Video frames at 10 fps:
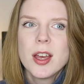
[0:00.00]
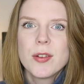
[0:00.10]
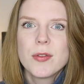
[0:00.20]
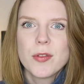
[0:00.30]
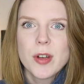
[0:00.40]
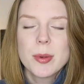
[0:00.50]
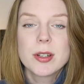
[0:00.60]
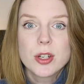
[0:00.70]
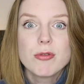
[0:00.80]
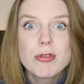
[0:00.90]
for
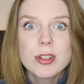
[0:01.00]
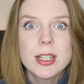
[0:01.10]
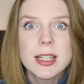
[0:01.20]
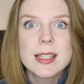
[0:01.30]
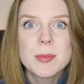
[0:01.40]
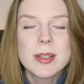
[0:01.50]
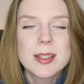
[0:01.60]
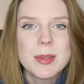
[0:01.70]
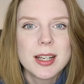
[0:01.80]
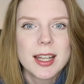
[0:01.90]
fabric to really speak
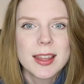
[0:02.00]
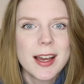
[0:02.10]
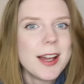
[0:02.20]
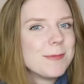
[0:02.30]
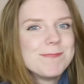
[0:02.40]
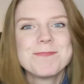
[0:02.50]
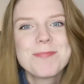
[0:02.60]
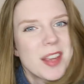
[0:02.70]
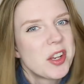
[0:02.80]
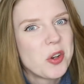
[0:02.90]
to me like that,
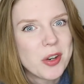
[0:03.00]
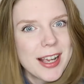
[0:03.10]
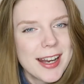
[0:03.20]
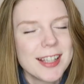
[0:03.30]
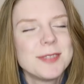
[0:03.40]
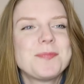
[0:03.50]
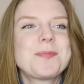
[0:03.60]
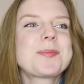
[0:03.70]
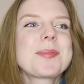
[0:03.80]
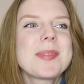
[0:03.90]
I've got to get it.
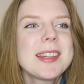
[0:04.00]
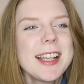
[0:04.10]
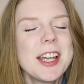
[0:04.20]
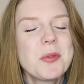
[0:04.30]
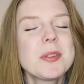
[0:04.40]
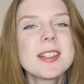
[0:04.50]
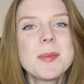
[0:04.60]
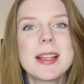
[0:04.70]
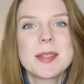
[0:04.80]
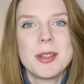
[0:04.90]
And I wanted to
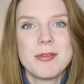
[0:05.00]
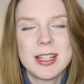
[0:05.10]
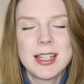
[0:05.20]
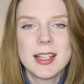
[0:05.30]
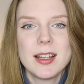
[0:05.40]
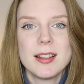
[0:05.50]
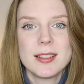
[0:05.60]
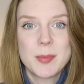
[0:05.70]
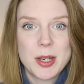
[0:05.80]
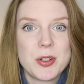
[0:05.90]
make something really
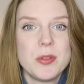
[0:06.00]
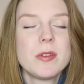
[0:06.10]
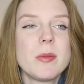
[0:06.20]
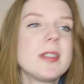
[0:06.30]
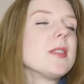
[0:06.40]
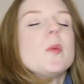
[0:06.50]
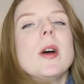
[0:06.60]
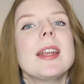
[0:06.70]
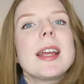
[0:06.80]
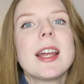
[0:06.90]
special to wear to this
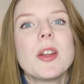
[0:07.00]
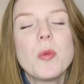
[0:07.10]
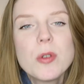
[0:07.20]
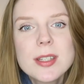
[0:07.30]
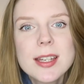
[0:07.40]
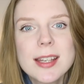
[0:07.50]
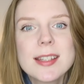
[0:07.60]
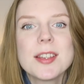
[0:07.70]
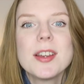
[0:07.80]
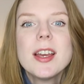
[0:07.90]
wedding and I wanted it
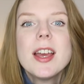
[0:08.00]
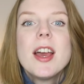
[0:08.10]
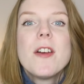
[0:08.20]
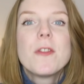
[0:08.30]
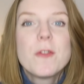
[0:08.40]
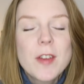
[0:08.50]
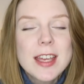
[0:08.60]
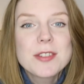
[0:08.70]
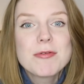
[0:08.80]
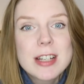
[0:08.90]
to
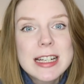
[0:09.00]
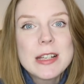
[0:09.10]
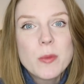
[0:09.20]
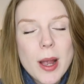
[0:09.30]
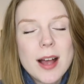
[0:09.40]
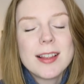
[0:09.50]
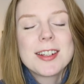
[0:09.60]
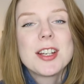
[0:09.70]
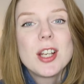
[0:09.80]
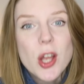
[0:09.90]
fit really well. And
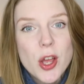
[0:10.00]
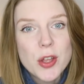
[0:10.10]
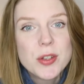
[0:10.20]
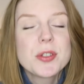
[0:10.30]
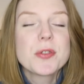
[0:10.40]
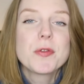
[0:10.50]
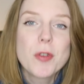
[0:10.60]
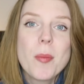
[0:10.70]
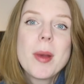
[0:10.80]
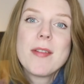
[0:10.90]
I'd learned
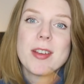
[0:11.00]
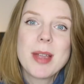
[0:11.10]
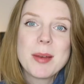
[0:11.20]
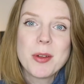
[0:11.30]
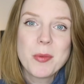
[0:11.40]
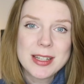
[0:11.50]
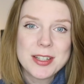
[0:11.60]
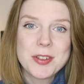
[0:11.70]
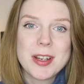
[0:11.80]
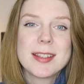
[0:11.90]
from having made my
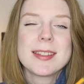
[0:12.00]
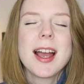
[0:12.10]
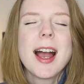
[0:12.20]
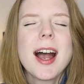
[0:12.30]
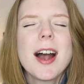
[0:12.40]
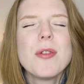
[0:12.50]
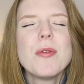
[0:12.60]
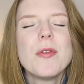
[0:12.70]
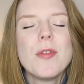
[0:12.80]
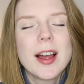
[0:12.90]
wedding dress how
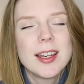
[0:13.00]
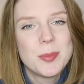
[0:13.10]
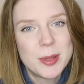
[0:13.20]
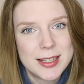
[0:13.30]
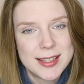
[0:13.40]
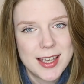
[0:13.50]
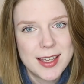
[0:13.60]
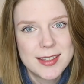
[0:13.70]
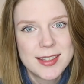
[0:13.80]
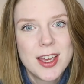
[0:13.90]
valuable it
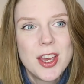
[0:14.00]
is